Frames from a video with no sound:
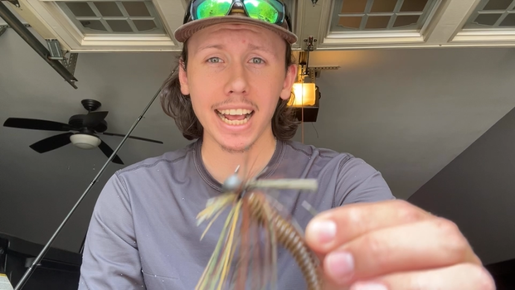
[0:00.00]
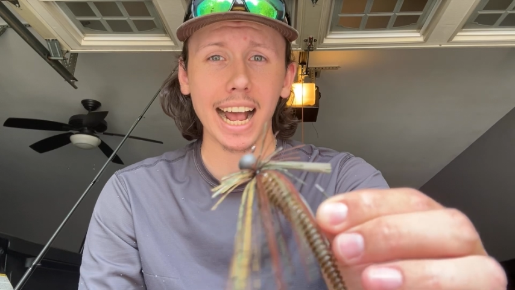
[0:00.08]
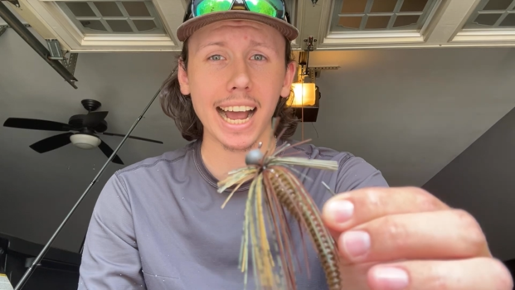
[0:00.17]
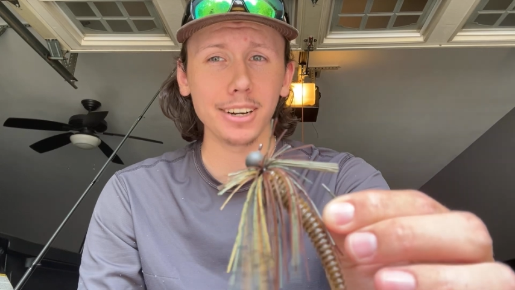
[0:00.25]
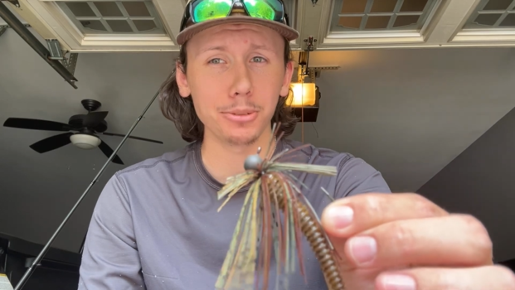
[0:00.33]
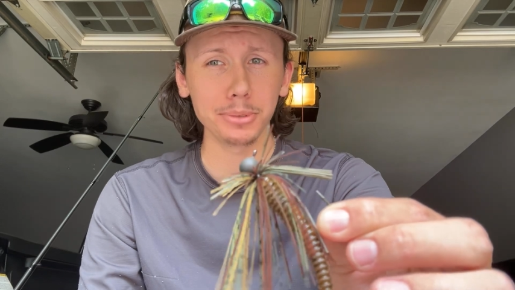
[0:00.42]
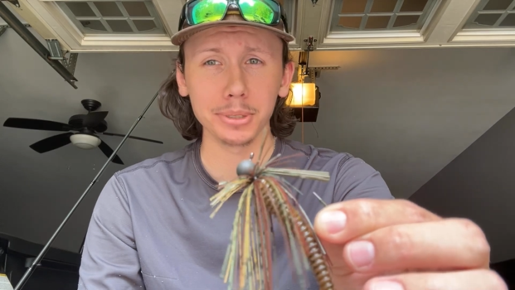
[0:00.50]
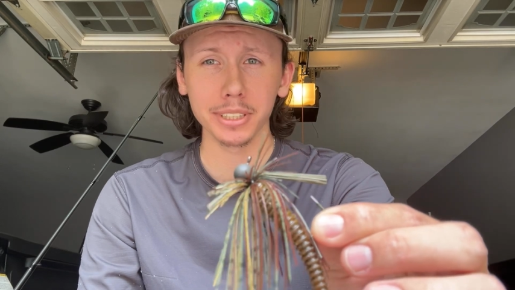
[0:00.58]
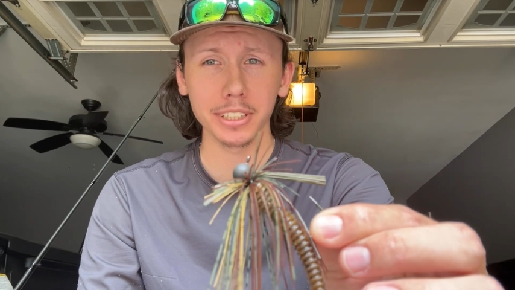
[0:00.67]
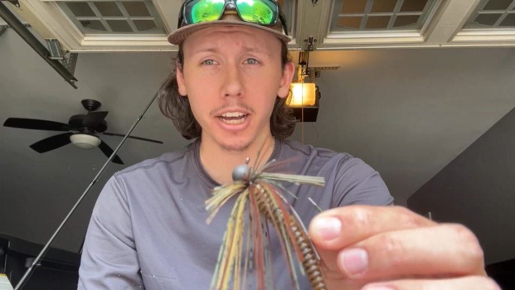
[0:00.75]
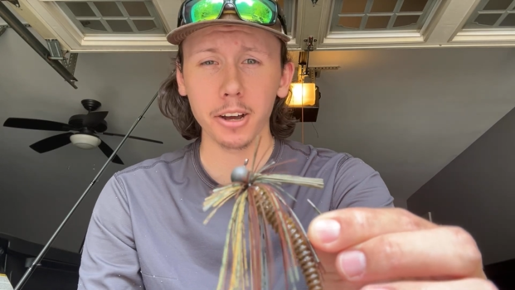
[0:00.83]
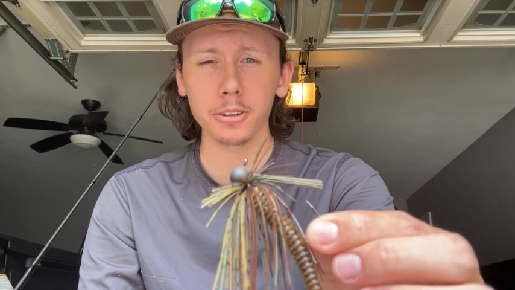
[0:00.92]
I don't really
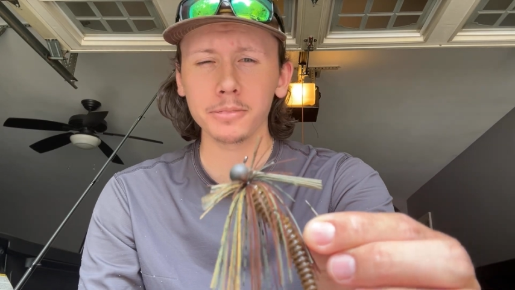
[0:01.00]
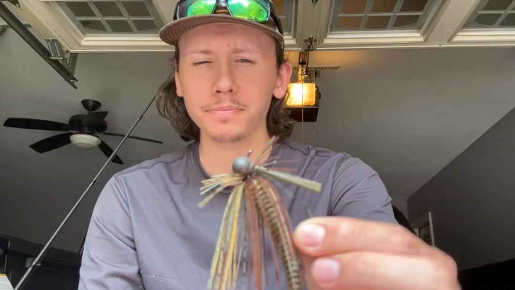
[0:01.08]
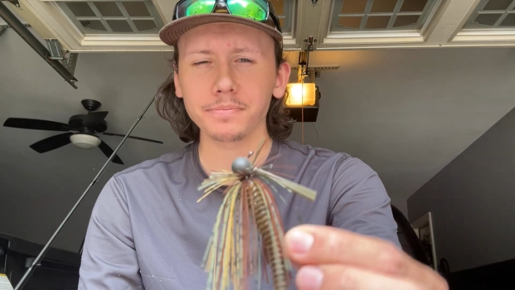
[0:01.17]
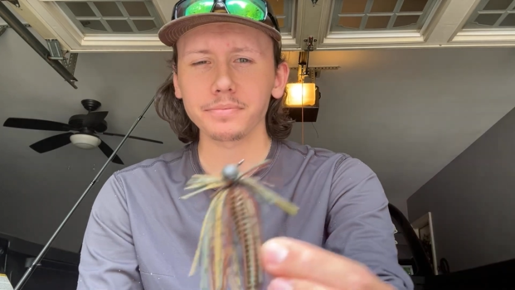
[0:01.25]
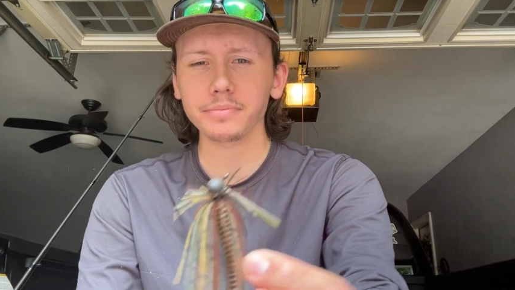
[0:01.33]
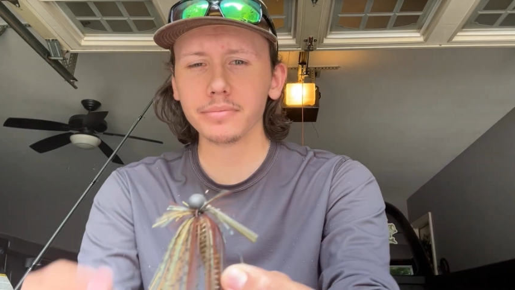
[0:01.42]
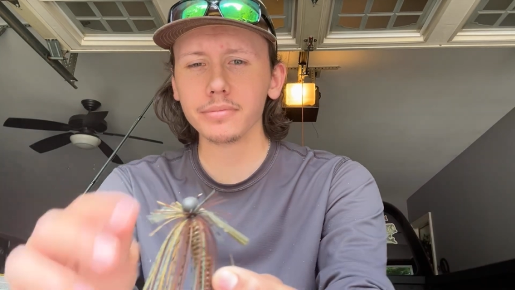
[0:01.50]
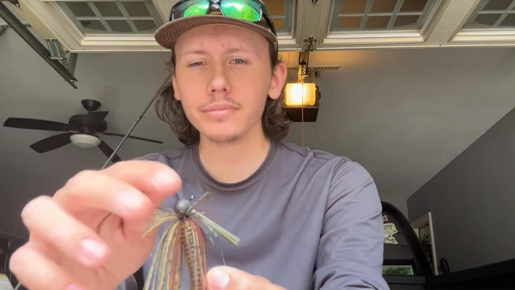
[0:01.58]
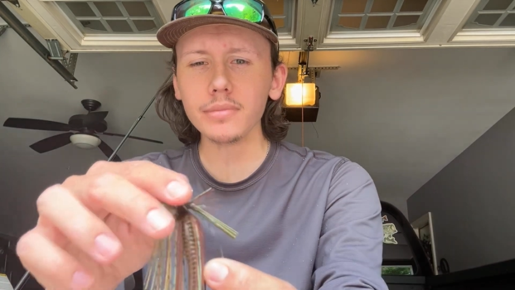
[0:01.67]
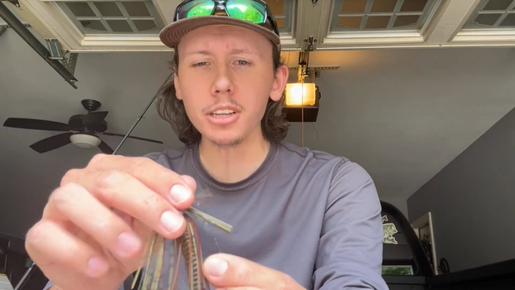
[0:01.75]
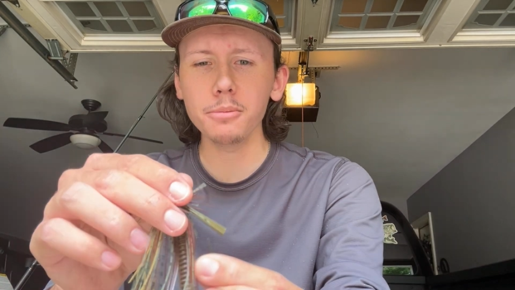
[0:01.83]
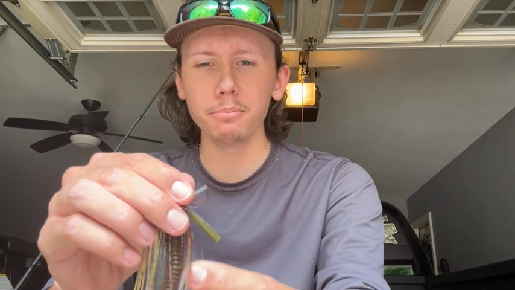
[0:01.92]
know.
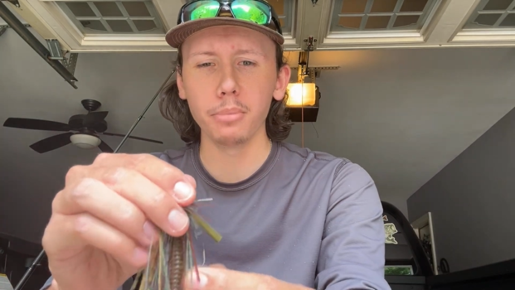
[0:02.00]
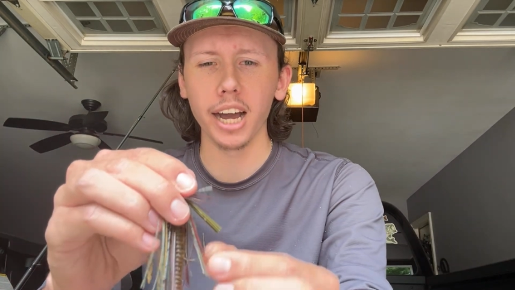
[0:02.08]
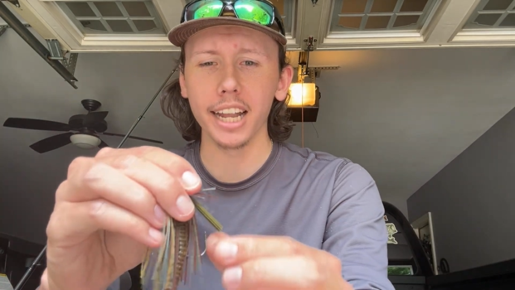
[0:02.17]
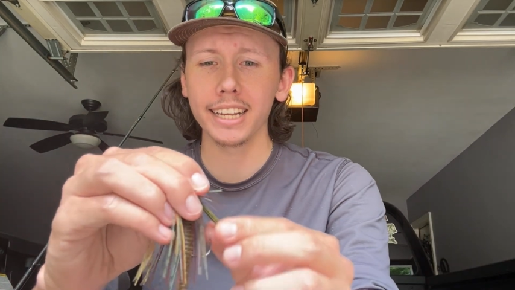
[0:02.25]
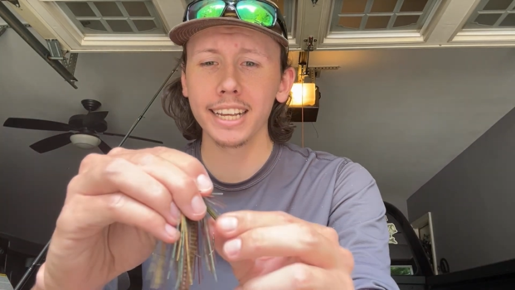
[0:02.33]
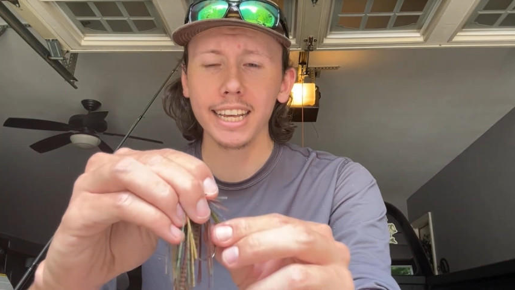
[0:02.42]
But